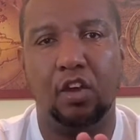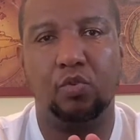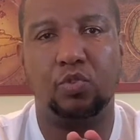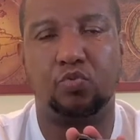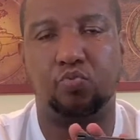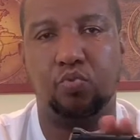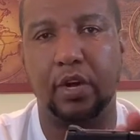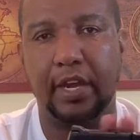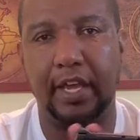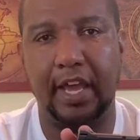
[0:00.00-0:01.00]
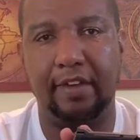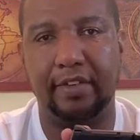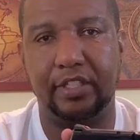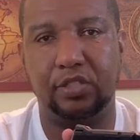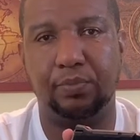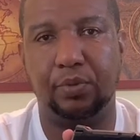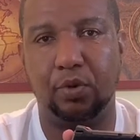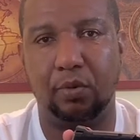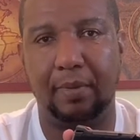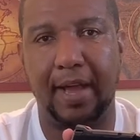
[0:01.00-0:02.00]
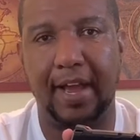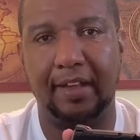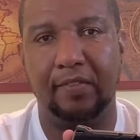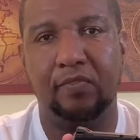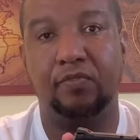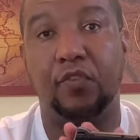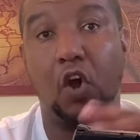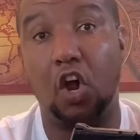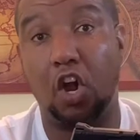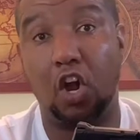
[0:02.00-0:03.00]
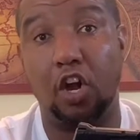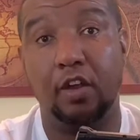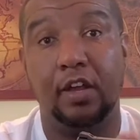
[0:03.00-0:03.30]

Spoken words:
was really heavy to pull back for her.